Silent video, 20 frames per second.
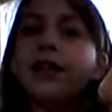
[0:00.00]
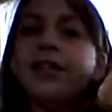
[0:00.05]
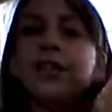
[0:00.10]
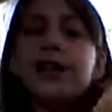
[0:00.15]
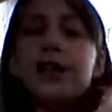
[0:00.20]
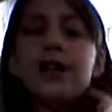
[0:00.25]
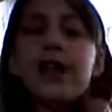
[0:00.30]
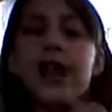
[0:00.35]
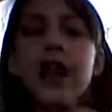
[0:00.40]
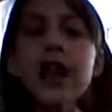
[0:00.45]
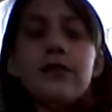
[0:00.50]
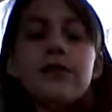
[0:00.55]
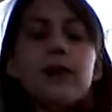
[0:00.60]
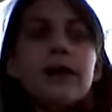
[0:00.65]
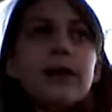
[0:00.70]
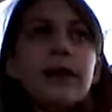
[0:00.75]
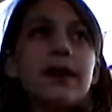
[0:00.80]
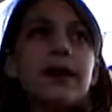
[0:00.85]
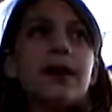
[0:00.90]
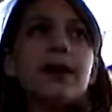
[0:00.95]
thank
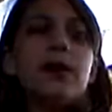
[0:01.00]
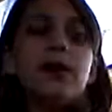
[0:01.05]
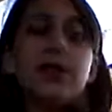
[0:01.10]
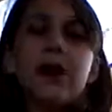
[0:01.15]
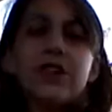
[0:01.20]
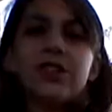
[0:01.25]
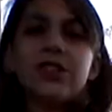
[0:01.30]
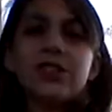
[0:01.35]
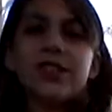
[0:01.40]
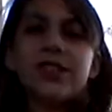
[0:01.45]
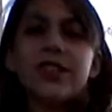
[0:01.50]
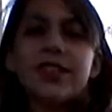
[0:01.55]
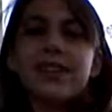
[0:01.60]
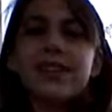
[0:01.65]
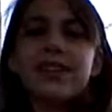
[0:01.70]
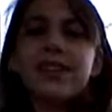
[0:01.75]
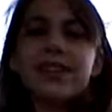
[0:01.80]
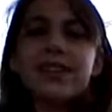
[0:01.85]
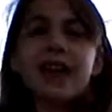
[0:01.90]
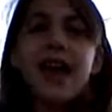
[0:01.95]
everybody who watched
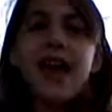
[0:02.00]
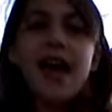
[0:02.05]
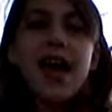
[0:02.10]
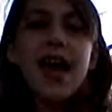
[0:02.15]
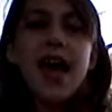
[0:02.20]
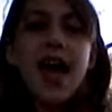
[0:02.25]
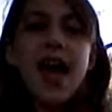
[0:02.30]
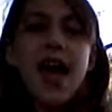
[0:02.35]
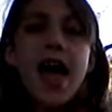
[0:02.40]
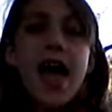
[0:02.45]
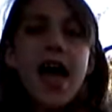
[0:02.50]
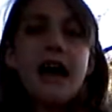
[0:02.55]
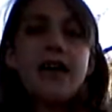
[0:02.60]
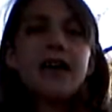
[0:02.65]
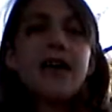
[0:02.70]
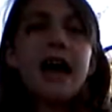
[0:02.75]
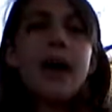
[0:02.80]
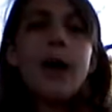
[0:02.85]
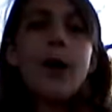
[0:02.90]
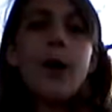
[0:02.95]
this, and
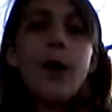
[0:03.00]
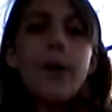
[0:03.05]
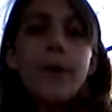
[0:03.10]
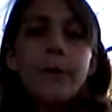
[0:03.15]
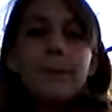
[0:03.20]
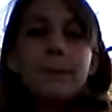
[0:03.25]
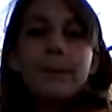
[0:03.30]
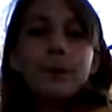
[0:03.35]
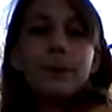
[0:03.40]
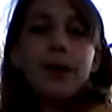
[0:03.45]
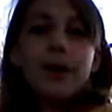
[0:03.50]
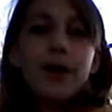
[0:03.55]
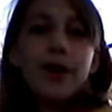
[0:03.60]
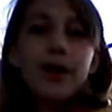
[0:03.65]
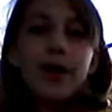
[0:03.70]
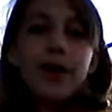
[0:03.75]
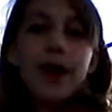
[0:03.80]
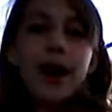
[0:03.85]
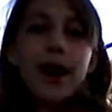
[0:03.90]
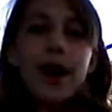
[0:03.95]
I hope you
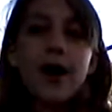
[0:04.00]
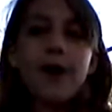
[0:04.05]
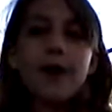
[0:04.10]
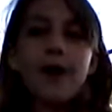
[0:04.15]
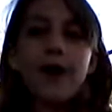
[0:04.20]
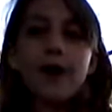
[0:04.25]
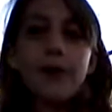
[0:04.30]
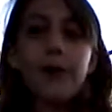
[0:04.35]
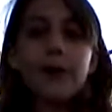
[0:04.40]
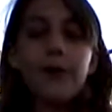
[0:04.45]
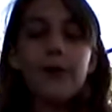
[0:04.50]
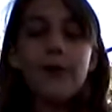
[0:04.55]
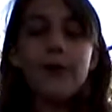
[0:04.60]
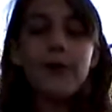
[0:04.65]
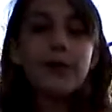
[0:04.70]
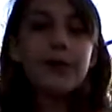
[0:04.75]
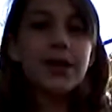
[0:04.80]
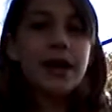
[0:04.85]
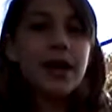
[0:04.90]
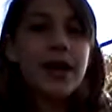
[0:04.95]
all have a
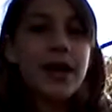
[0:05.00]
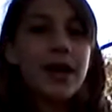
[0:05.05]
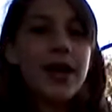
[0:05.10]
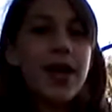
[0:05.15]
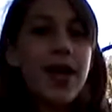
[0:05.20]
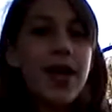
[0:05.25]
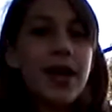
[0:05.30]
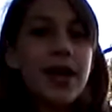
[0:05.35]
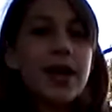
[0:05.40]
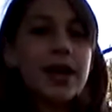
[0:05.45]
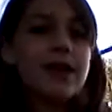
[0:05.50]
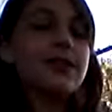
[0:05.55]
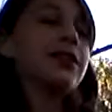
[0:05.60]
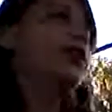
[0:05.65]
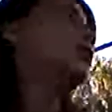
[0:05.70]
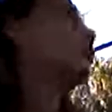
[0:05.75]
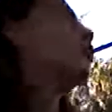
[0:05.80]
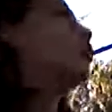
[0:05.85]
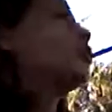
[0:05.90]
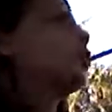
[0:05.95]
wonderful day and
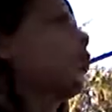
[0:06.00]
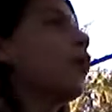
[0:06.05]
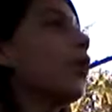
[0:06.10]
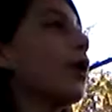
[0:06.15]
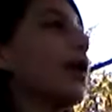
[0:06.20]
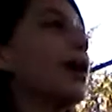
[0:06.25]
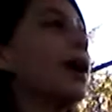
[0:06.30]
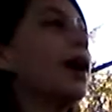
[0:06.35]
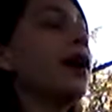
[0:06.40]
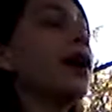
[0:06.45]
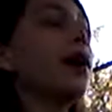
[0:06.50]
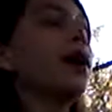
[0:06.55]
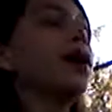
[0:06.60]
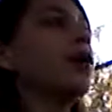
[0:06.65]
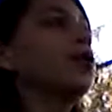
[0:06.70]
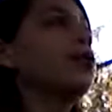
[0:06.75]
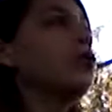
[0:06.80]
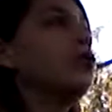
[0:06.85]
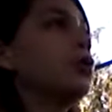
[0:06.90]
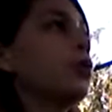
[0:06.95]
enjoy
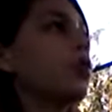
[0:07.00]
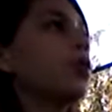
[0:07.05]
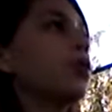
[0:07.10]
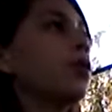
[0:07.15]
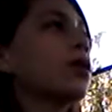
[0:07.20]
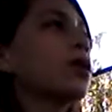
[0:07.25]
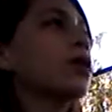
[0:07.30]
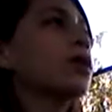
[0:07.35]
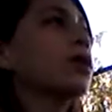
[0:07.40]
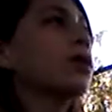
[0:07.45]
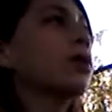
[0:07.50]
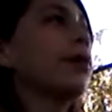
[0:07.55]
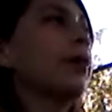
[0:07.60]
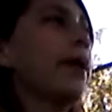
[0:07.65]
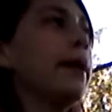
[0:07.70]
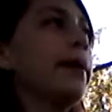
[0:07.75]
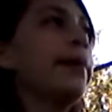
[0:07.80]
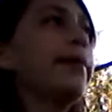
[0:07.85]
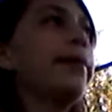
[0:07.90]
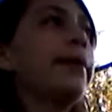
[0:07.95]
your
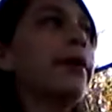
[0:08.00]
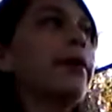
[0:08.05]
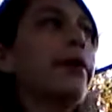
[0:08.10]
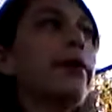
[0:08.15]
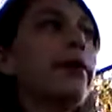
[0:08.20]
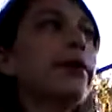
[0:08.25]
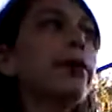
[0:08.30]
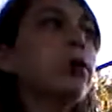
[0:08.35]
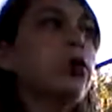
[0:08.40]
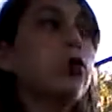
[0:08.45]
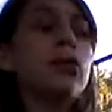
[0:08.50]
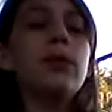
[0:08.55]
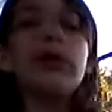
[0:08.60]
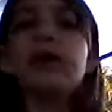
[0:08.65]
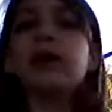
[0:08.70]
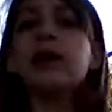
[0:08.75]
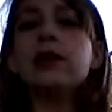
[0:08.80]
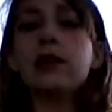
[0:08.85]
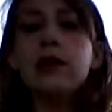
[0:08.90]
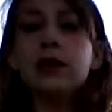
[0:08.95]
rainbow
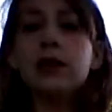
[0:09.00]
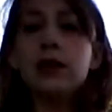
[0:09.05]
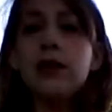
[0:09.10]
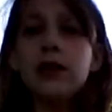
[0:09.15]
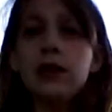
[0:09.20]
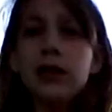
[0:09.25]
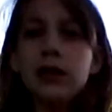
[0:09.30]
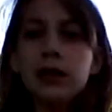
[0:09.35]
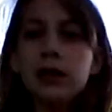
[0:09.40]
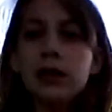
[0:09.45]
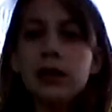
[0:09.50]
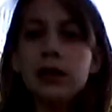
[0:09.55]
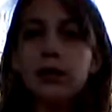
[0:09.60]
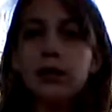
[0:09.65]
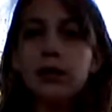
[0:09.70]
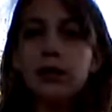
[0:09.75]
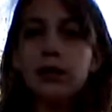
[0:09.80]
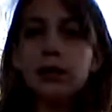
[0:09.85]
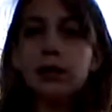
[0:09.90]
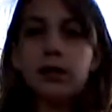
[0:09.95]
looming
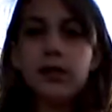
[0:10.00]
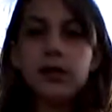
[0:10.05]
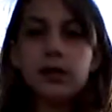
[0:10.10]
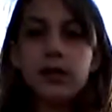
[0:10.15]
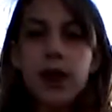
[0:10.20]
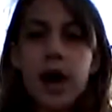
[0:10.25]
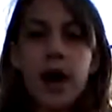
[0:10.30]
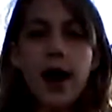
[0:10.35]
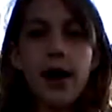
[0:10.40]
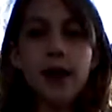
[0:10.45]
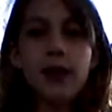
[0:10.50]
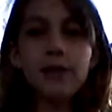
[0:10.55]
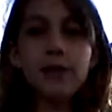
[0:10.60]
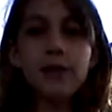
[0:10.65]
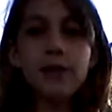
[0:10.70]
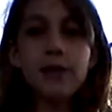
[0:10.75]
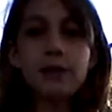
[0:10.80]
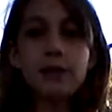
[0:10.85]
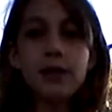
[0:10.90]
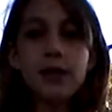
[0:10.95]
time.
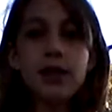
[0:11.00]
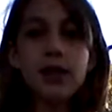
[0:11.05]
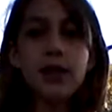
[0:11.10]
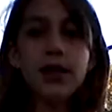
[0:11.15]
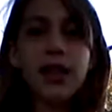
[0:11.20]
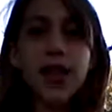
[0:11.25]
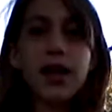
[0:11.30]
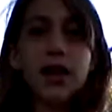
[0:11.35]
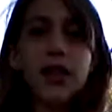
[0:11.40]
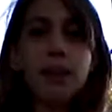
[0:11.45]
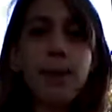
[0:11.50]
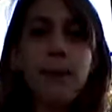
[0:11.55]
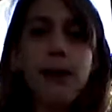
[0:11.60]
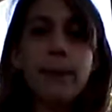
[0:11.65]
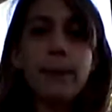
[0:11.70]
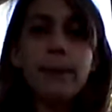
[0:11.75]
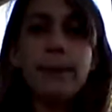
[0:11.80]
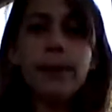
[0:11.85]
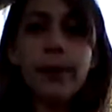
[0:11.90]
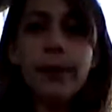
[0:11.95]
Later,
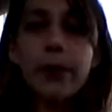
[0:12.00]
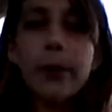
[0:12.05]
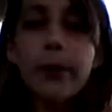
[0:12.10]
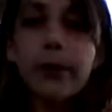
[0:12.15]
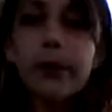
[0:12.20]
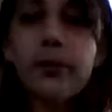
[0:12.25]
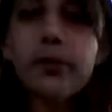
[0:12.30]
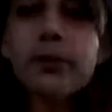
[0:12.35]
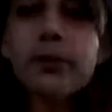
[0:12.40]
people!